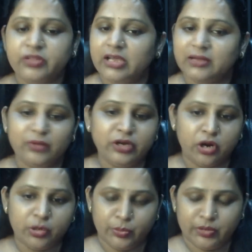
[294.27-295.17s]
it will
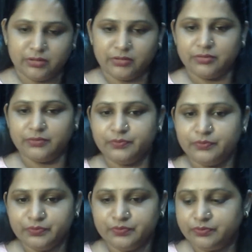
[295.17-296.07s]
not work.
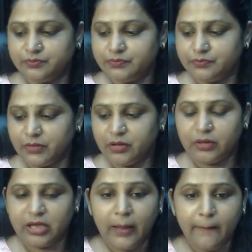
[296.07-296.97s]
Okay?